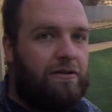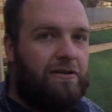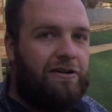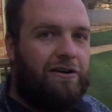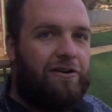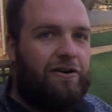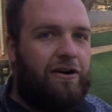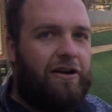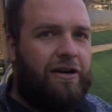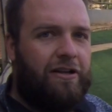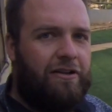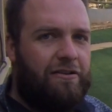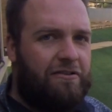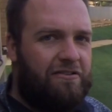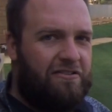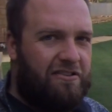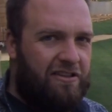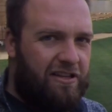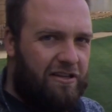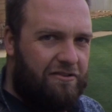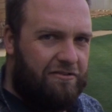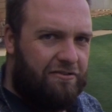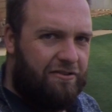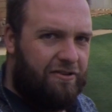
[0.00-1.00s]
Alrighty, so
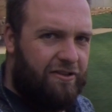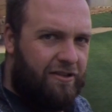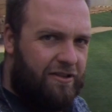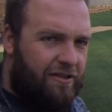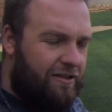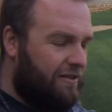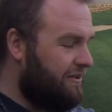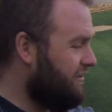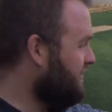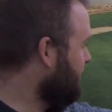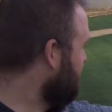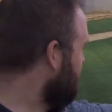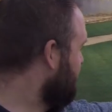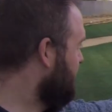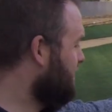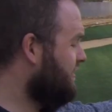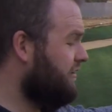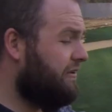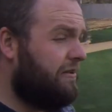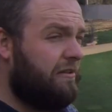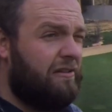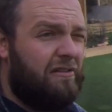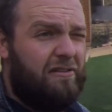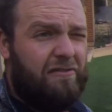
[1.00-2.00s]
that's the
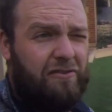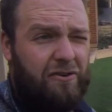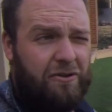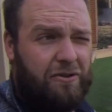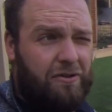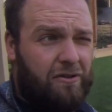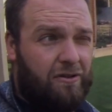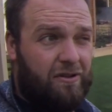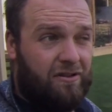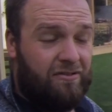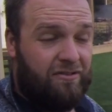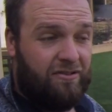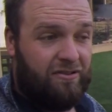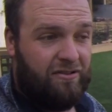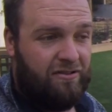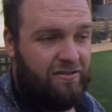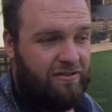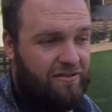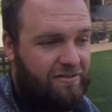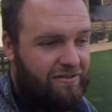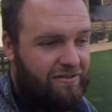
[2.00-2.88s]
fertiliser.